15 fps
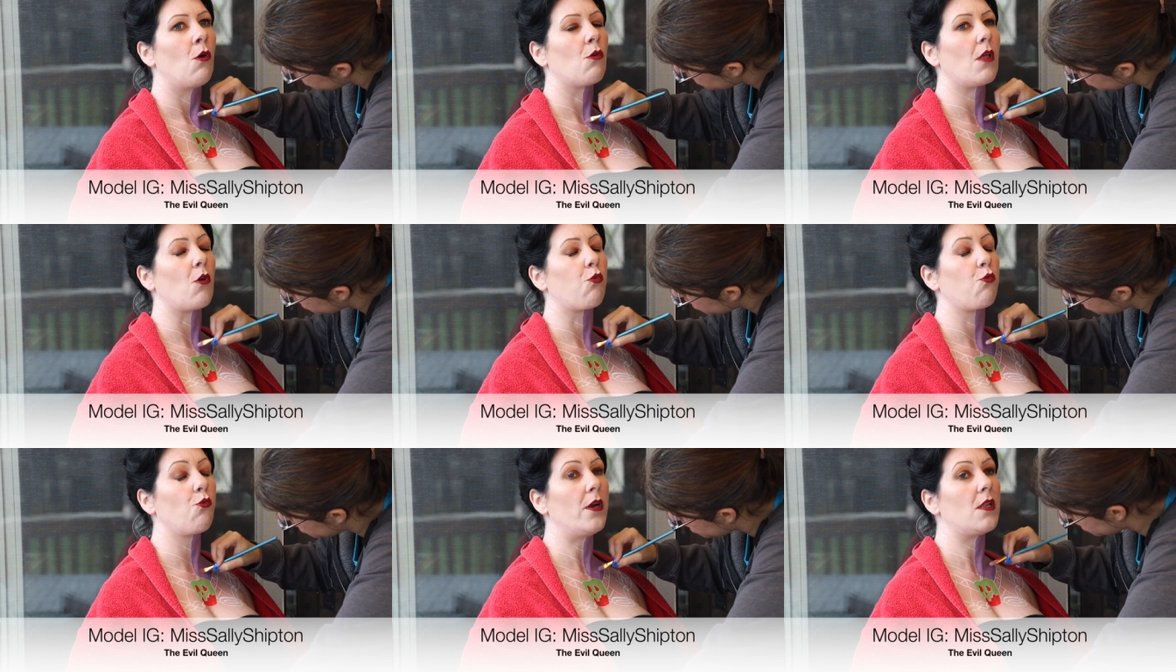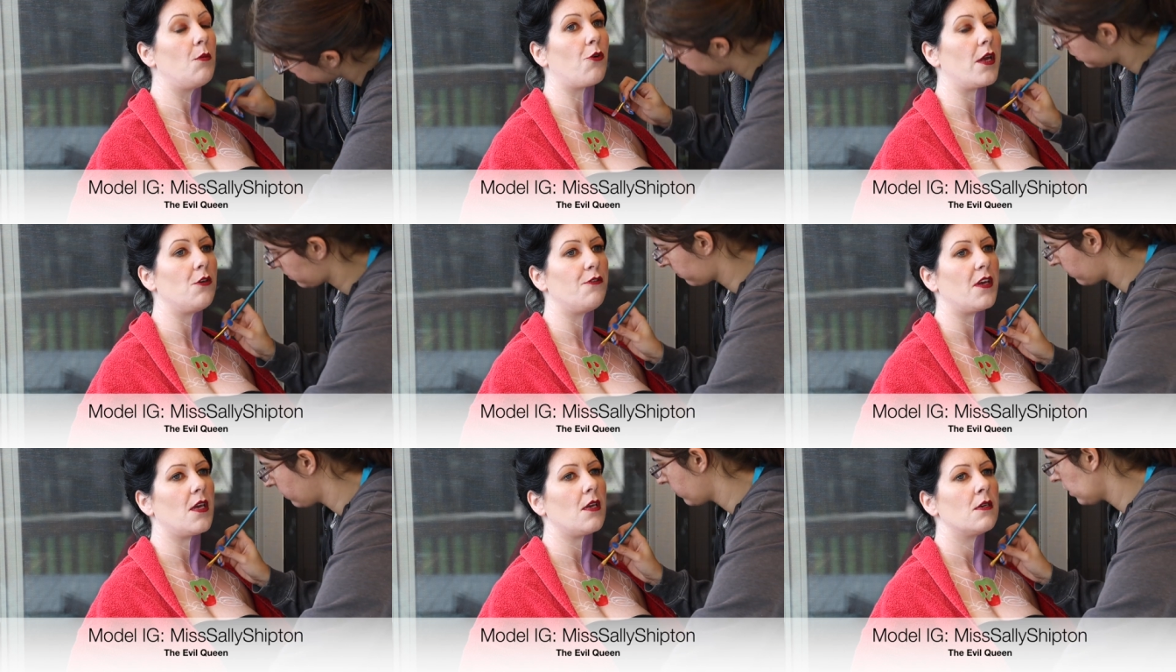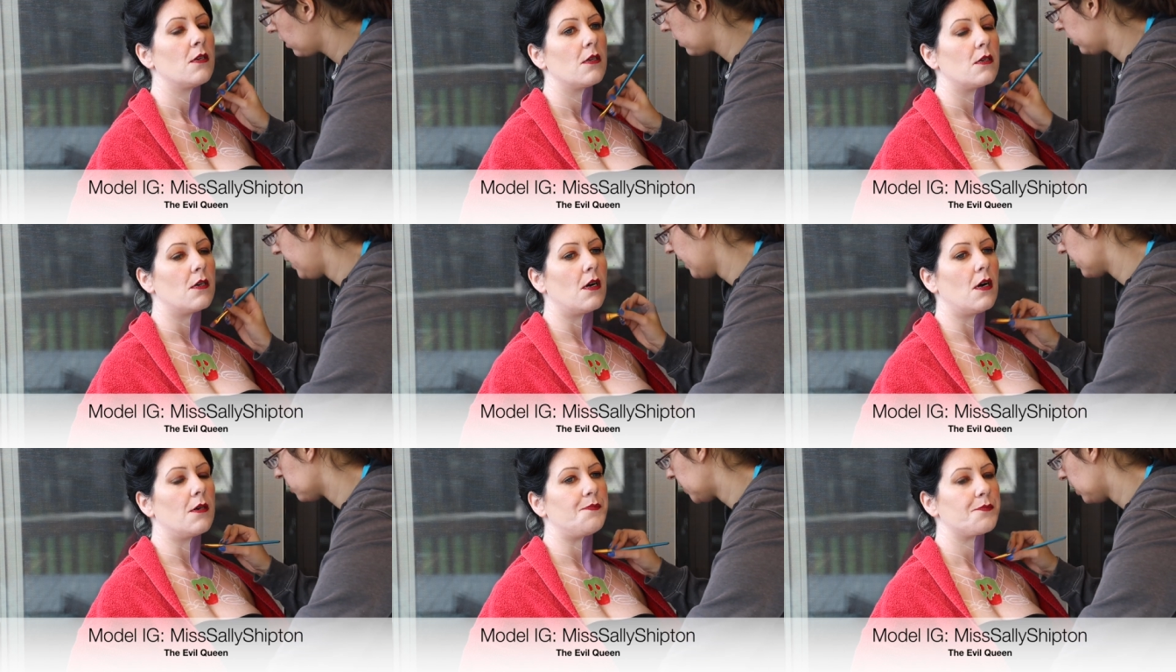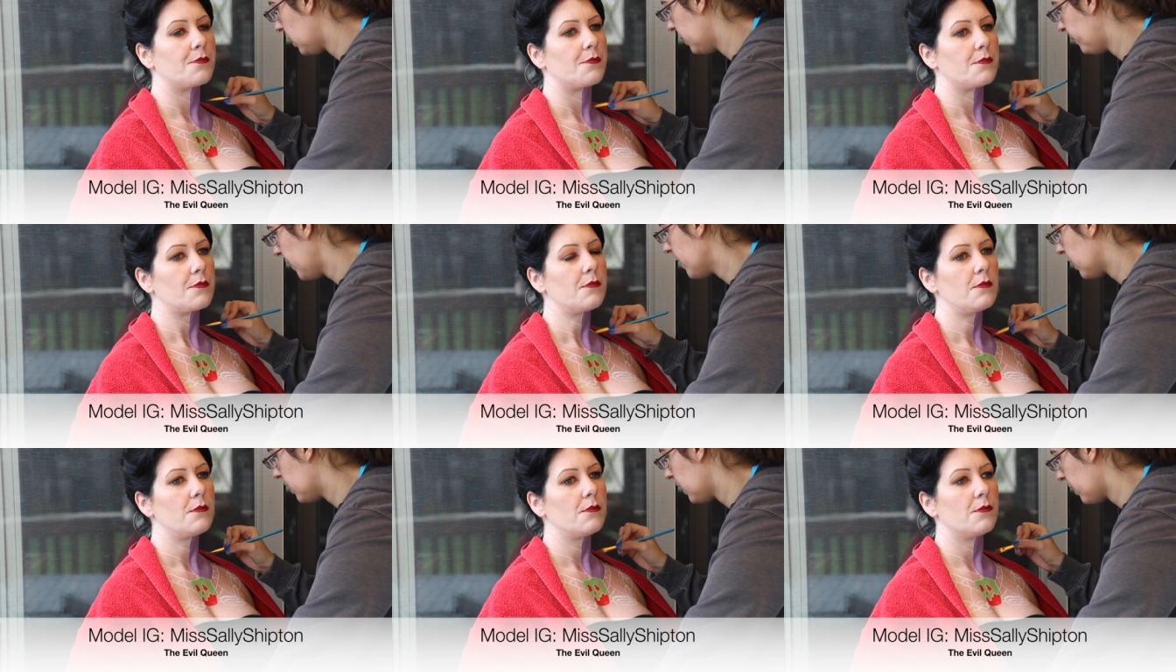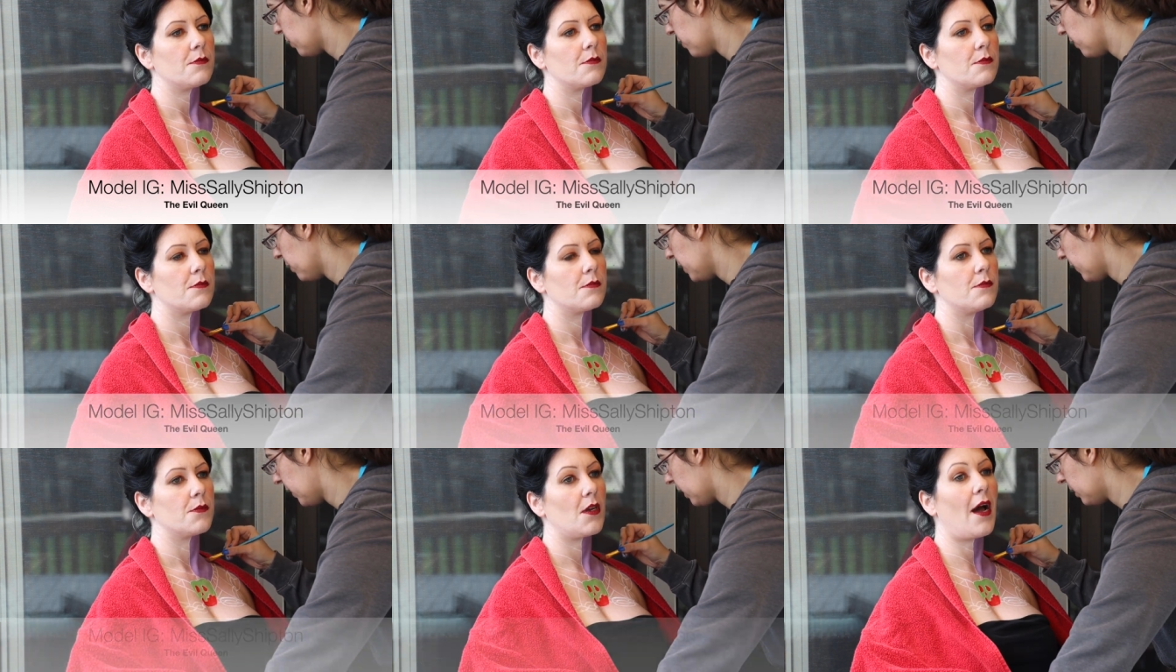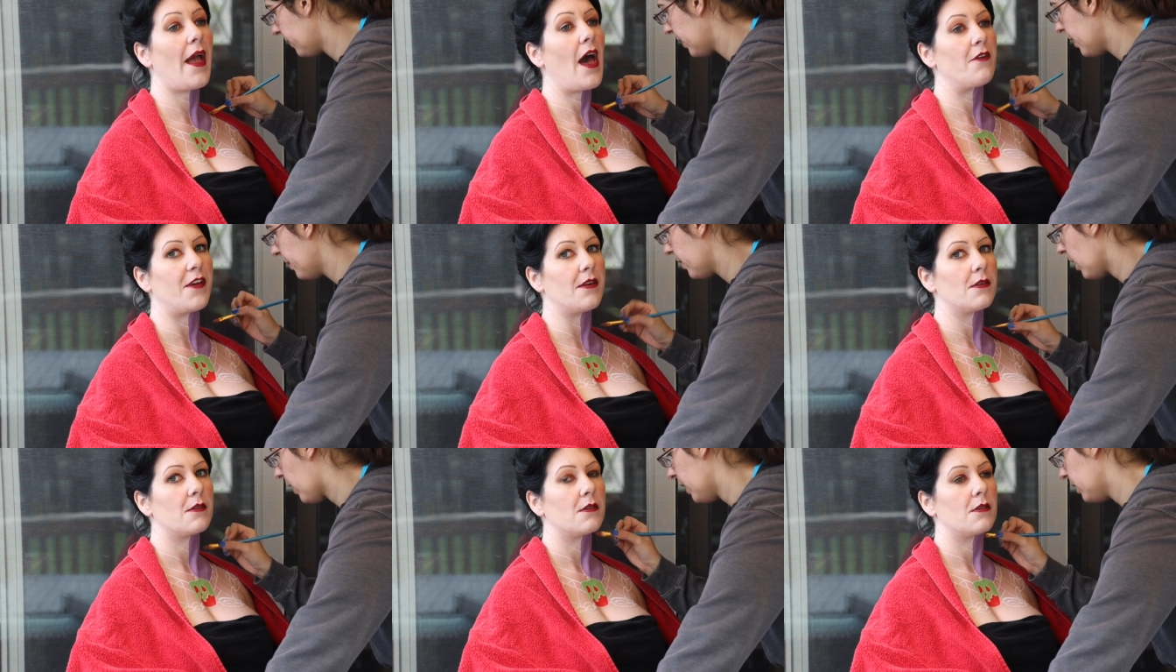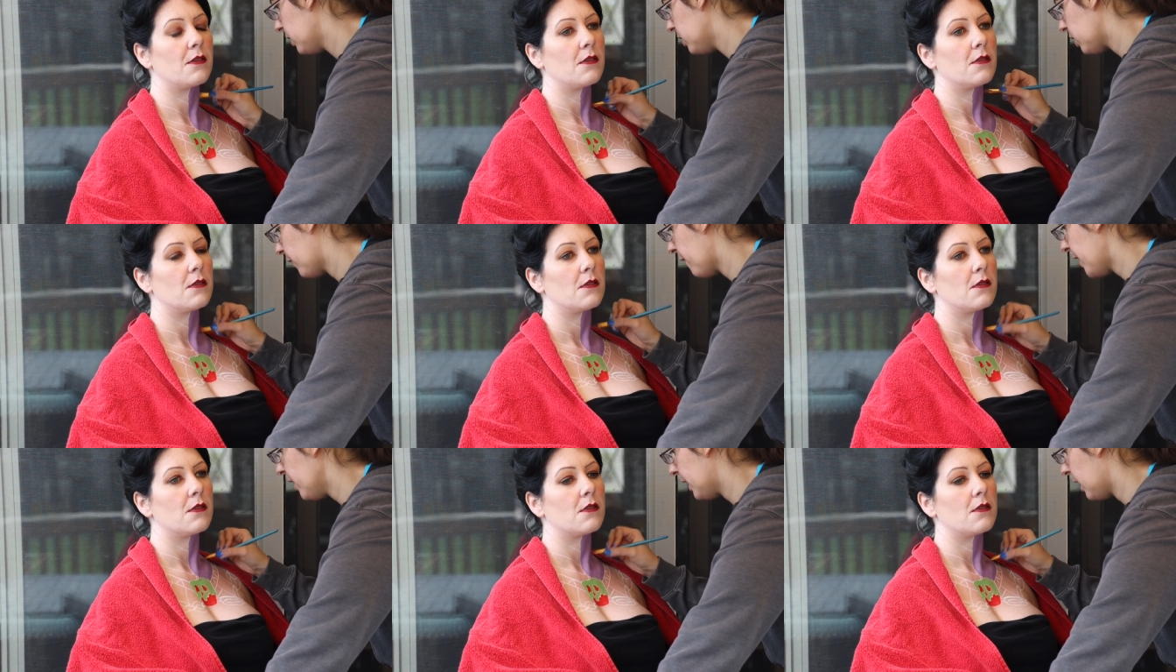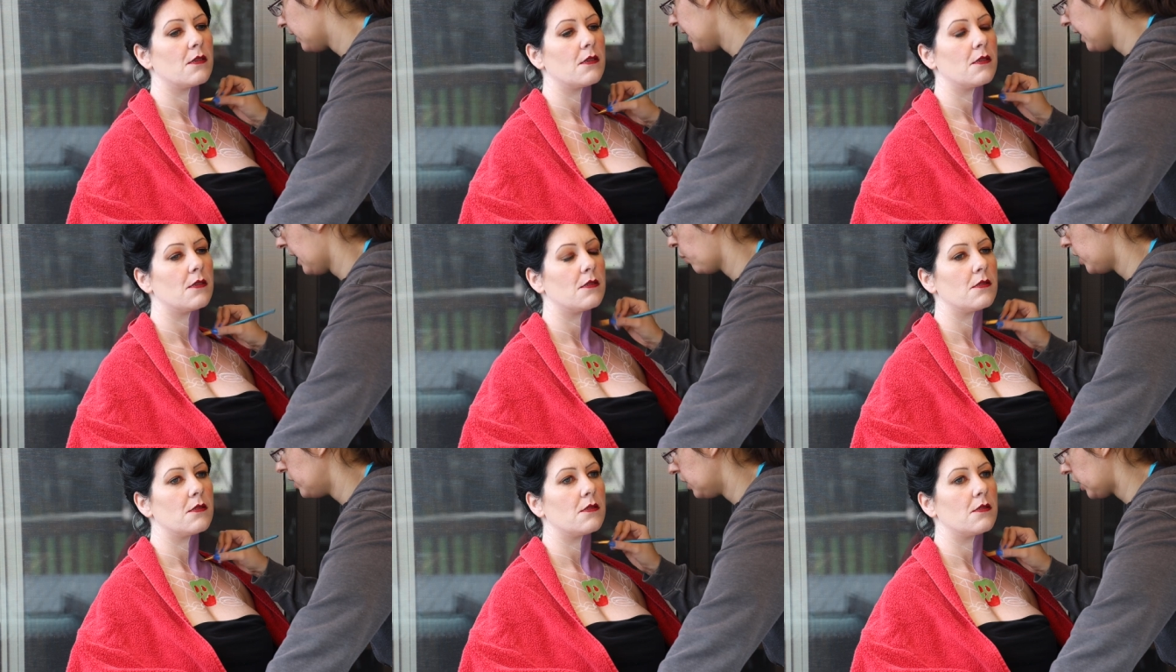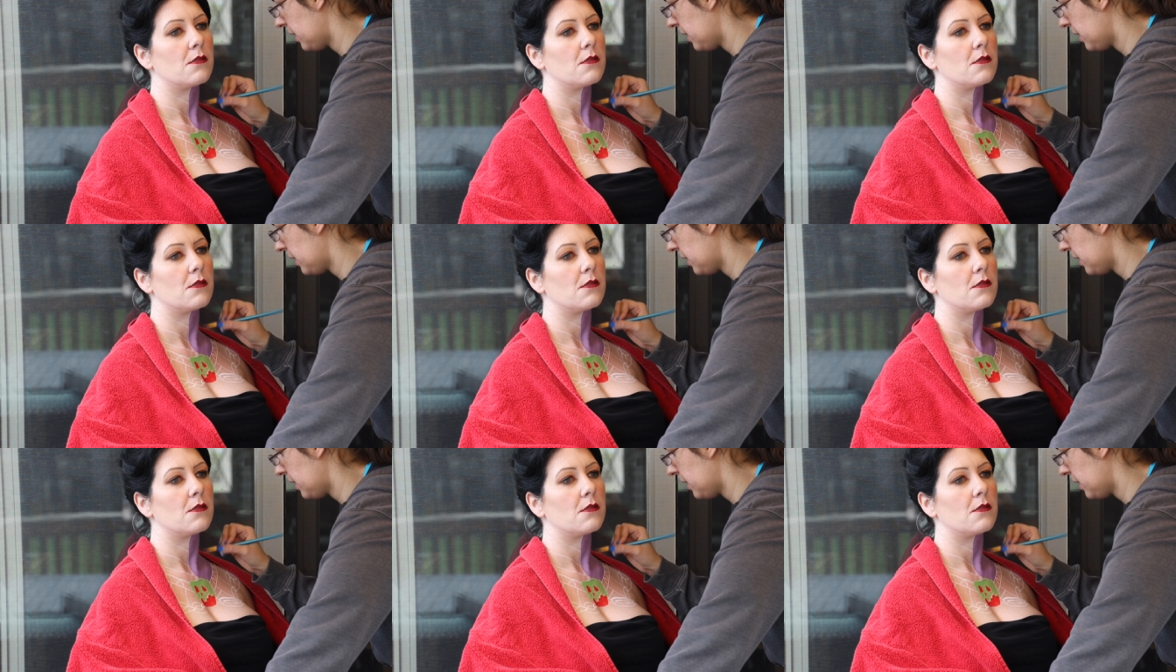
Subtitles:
She sketched out the design first, then she paints in all of the areas.